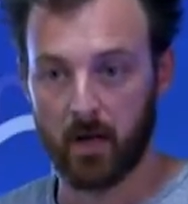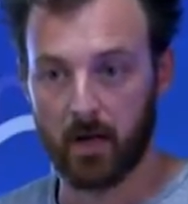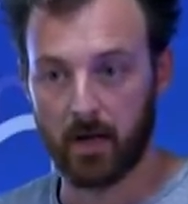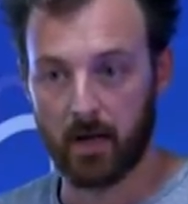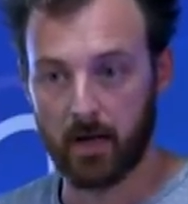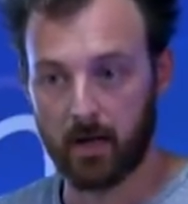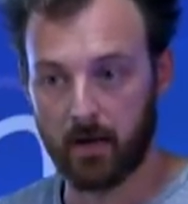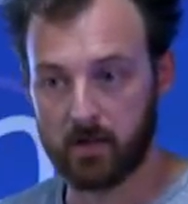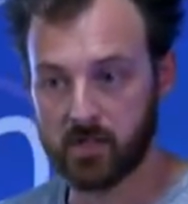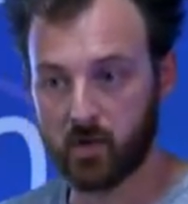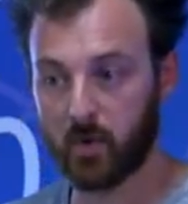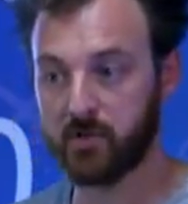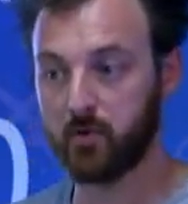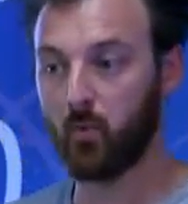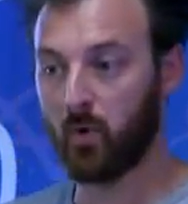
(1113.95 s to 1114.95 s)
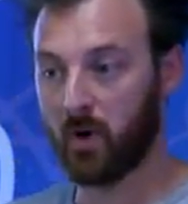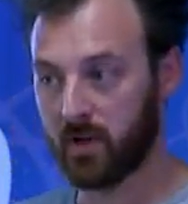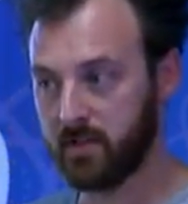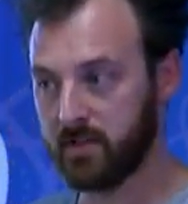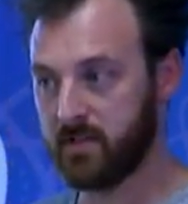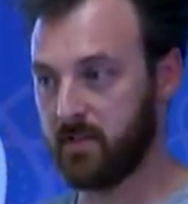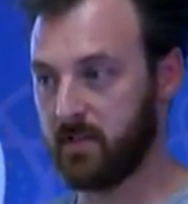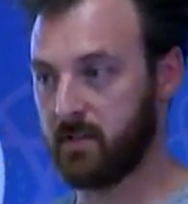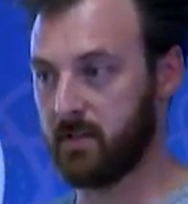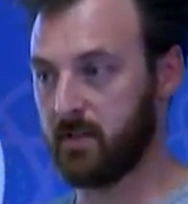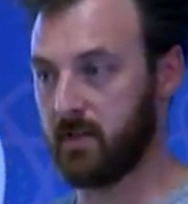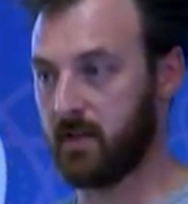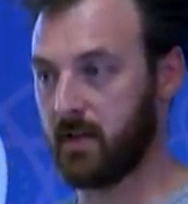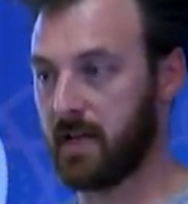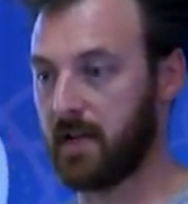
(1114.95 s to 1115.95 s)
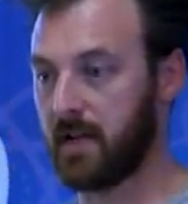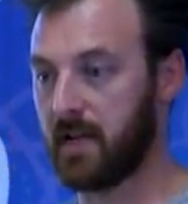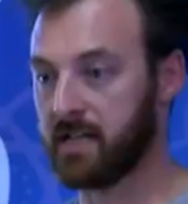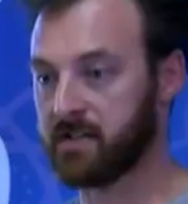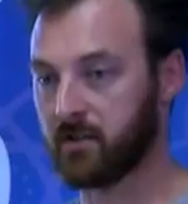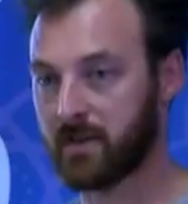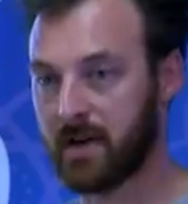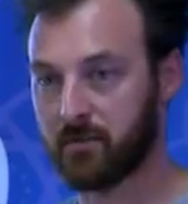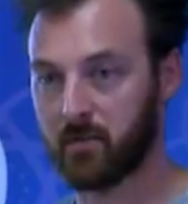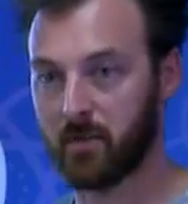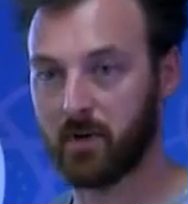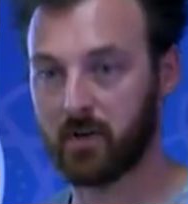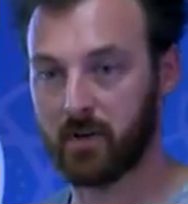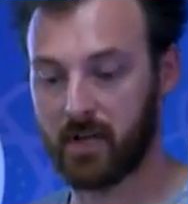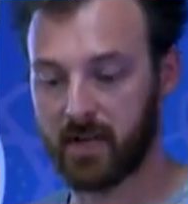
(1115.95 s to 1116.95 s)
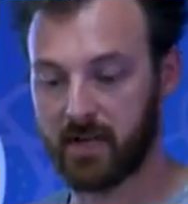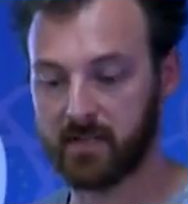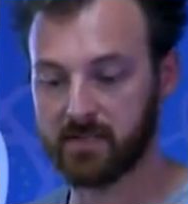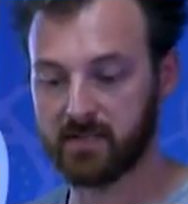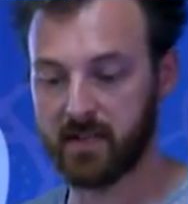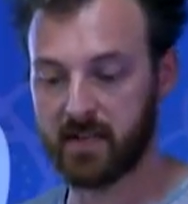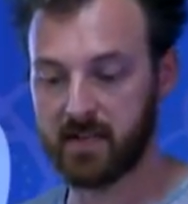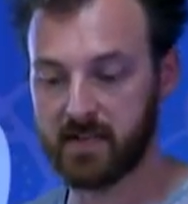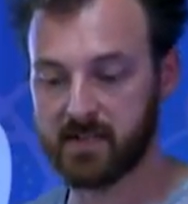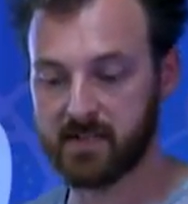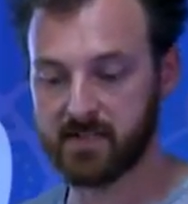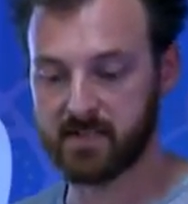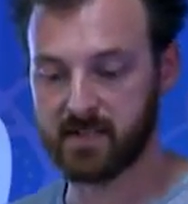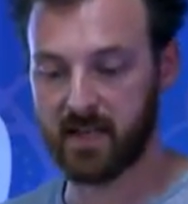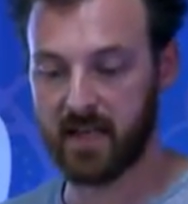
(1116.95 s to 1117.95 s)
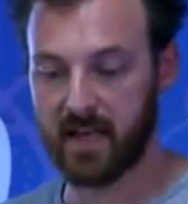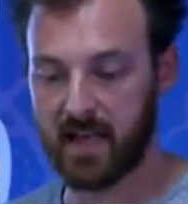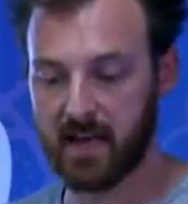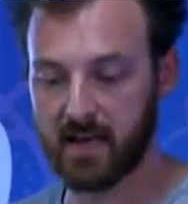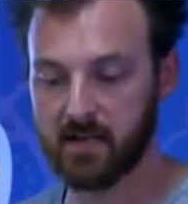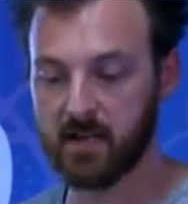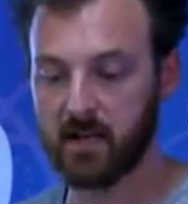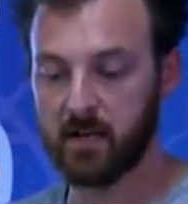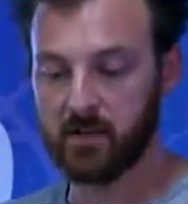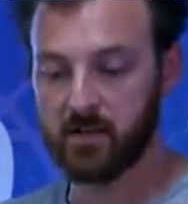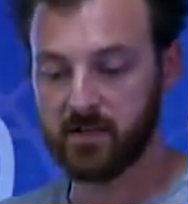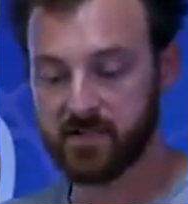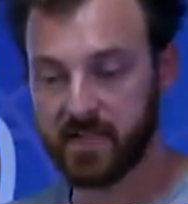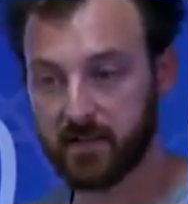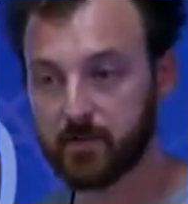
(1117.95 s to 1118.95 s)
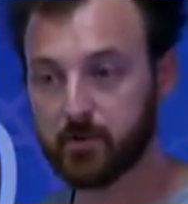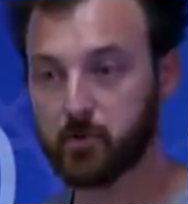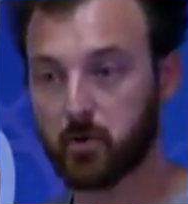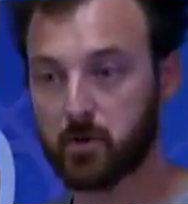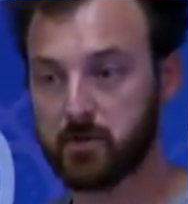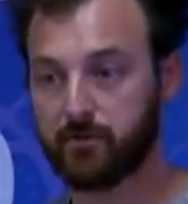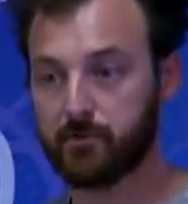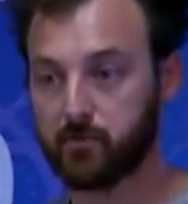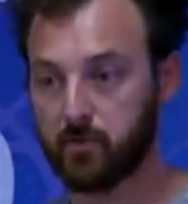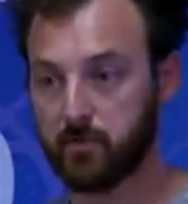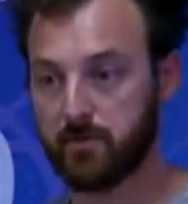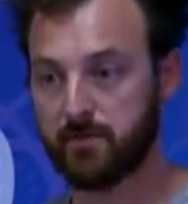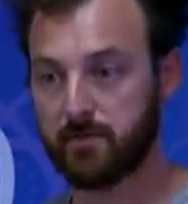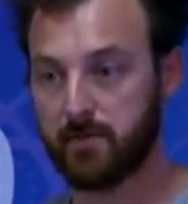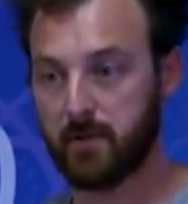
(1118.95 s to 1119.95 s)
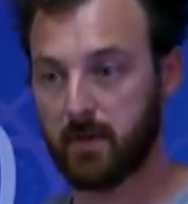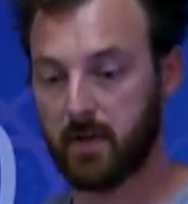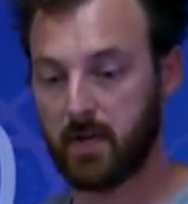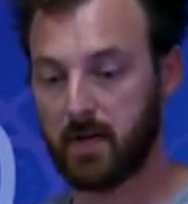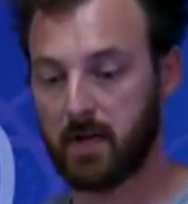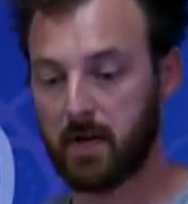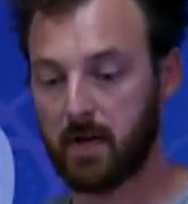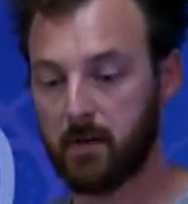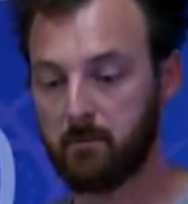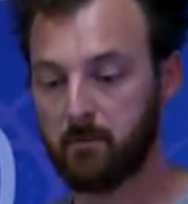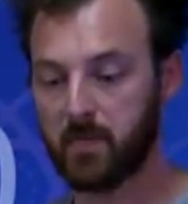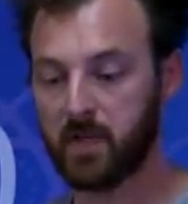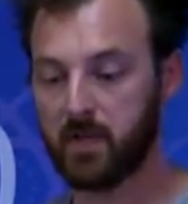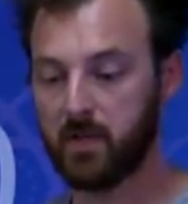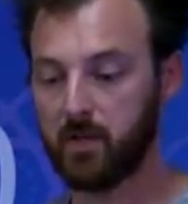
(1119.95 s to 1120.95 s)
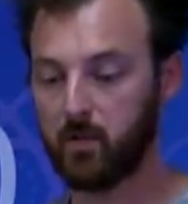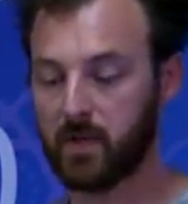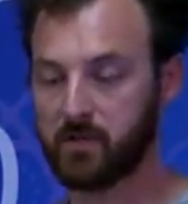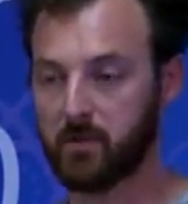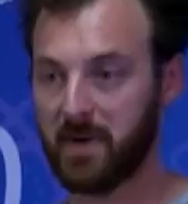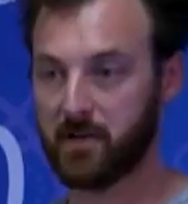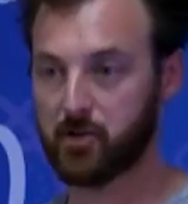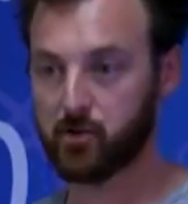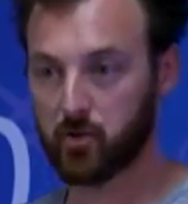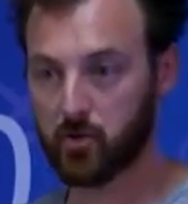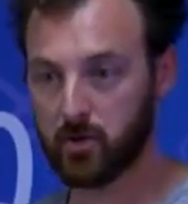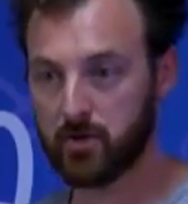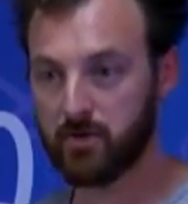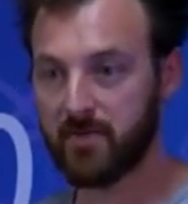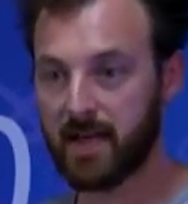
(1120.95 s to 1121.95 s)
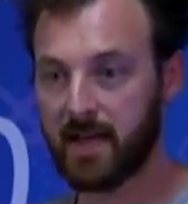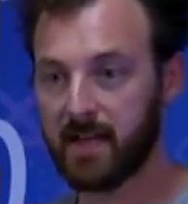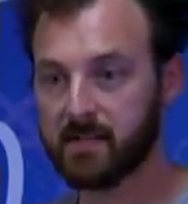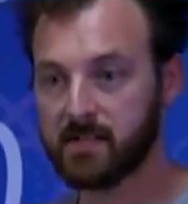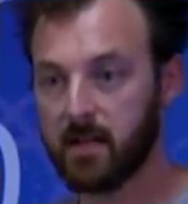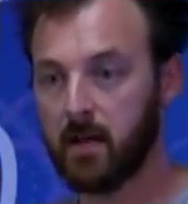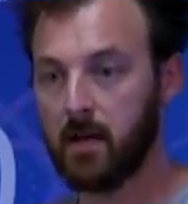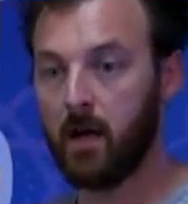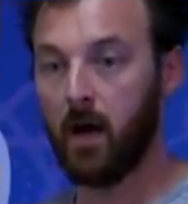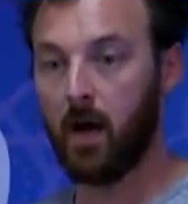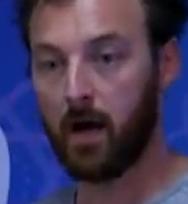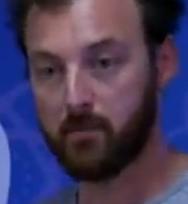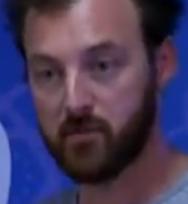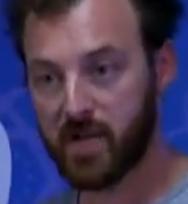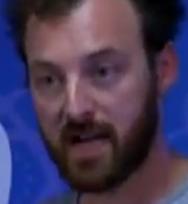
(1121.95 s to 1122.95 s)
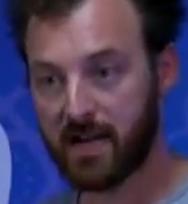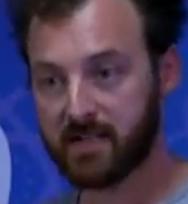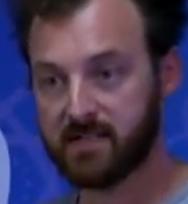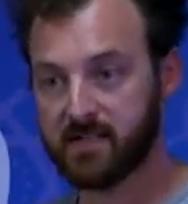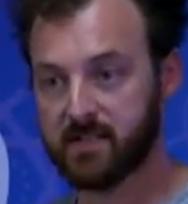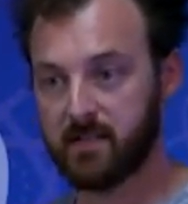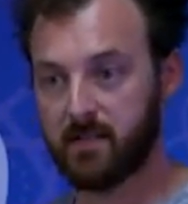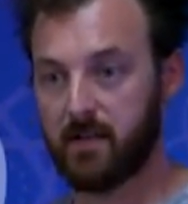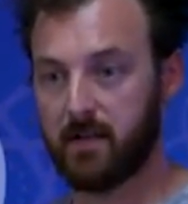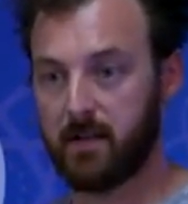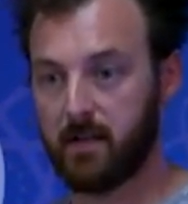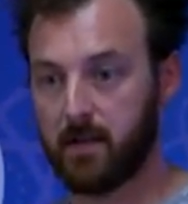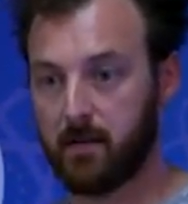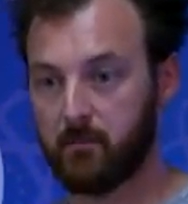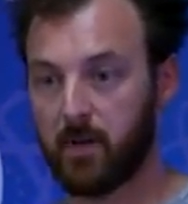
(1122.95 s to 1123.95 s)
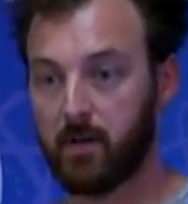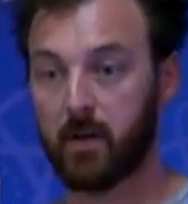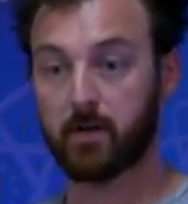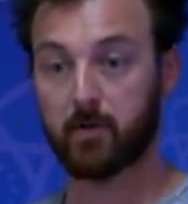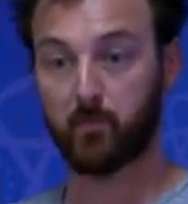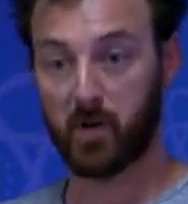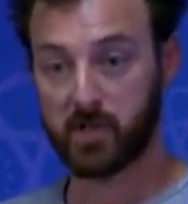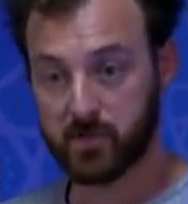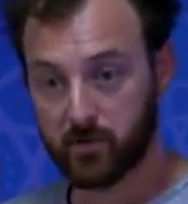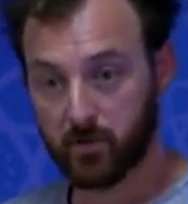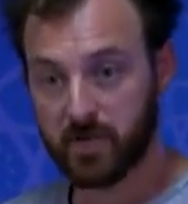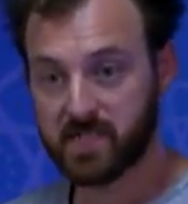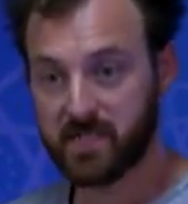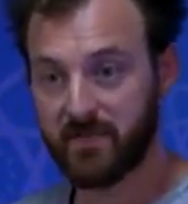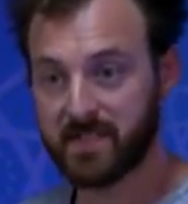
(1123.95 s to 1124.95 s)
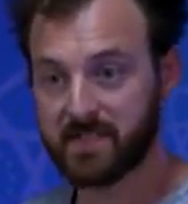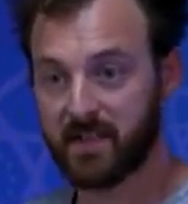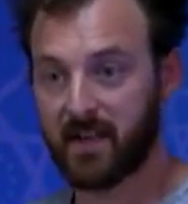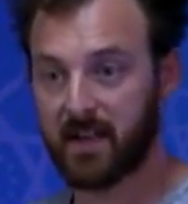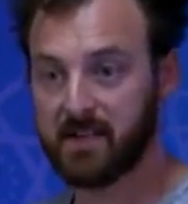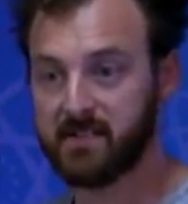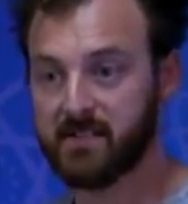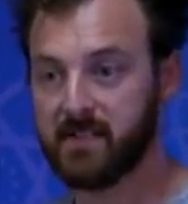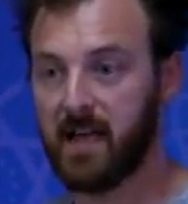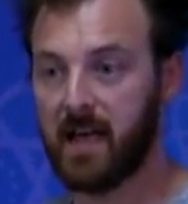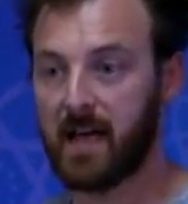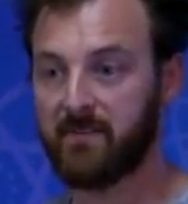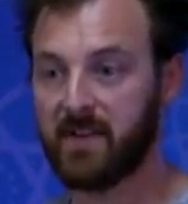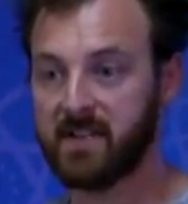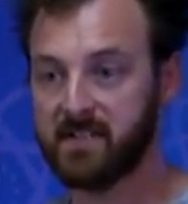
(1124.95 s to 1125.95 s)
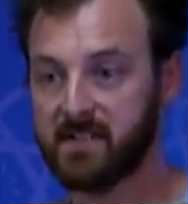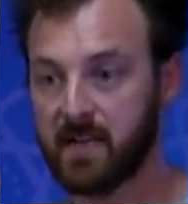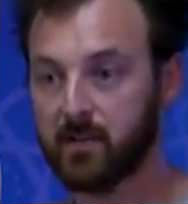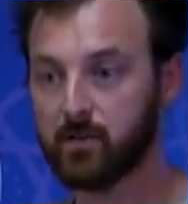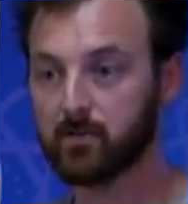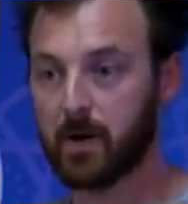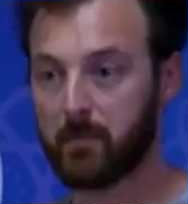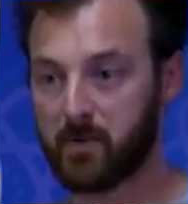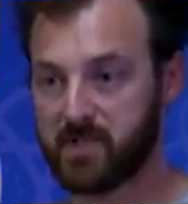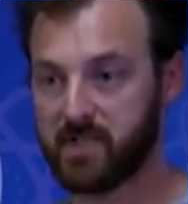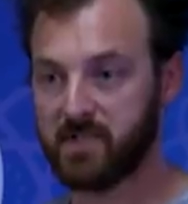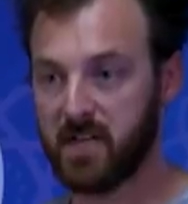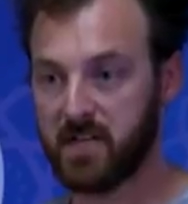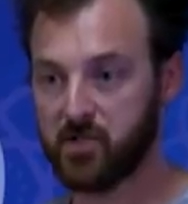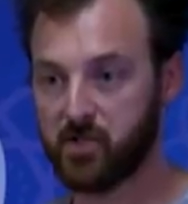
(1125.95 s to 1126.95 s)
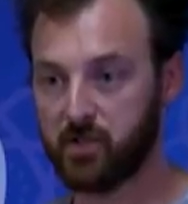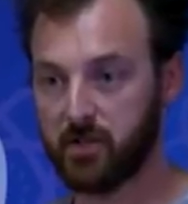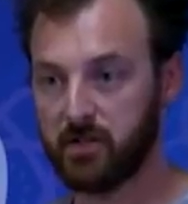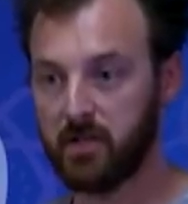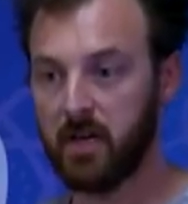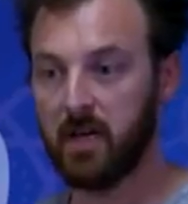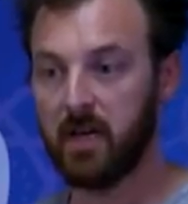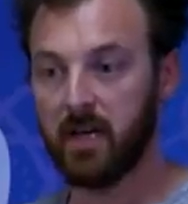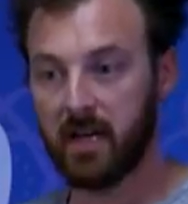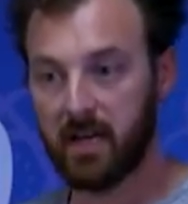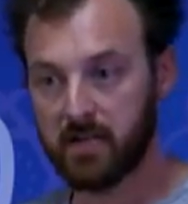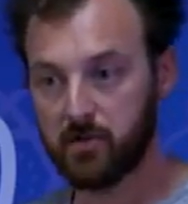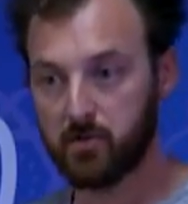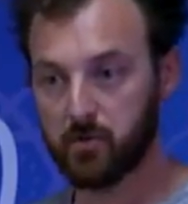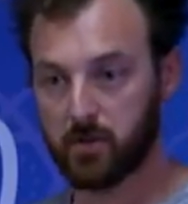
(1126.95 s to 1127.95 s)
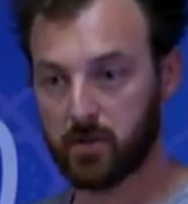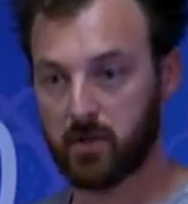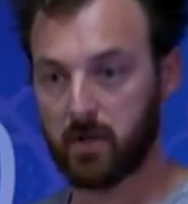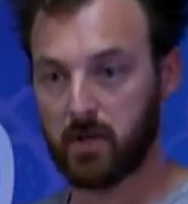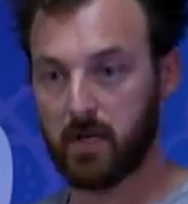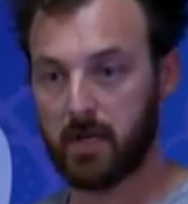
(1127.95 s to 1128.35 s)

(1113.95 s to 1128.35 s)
So what you want as a GraphQL client is a single source of truth. You want to make sure that objects, like repositories in this case, have a single representation in your